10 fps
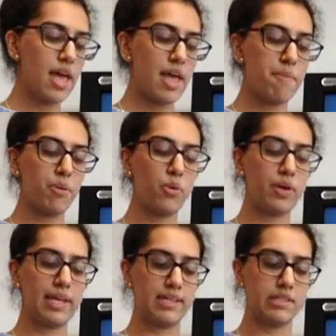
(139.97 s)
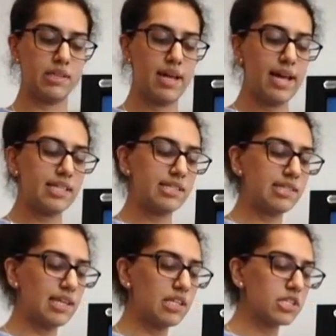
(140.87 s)
Employees. Since
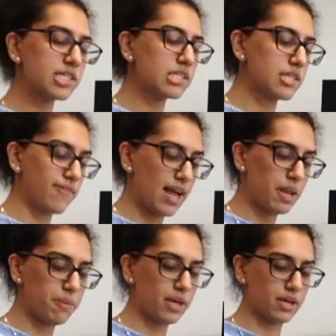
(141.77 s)
India is a developing